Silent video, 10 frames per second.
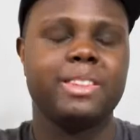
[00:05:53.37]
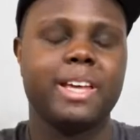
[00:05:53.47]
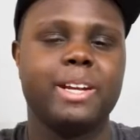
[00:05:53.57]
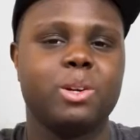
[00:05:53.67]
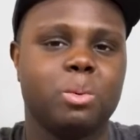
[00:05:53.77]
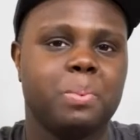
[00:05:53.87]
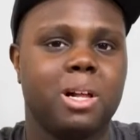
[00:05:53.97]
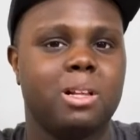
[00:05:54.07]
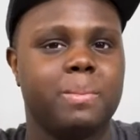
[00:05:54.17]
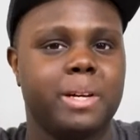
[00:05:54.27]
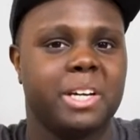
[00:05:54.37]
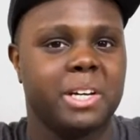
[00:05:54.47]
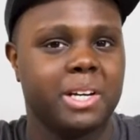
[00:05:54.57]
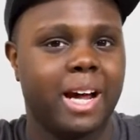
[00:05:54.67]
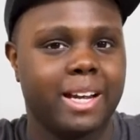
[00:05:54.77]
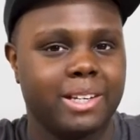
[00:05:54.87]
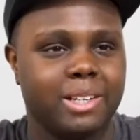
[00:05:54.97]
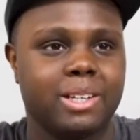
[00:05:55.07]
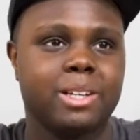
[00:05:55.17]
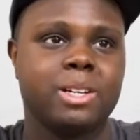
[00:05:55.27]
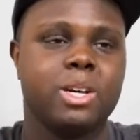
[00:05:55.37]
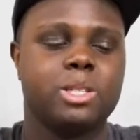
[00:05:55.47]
then it'll probably be a good idea